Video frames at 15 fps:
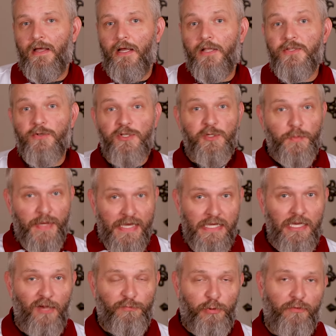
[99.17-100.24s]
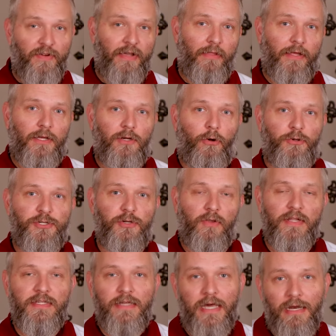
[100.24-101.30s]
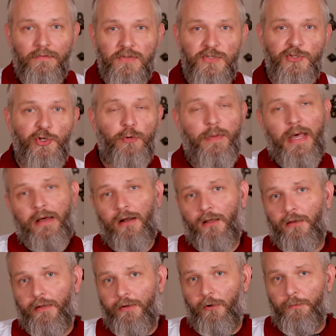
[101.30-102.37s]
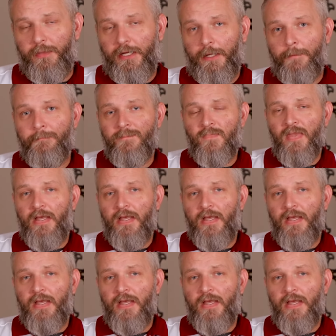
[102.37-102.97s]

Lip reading: And so, speaking of prevailing culture, let's kind of zoom out a little bit.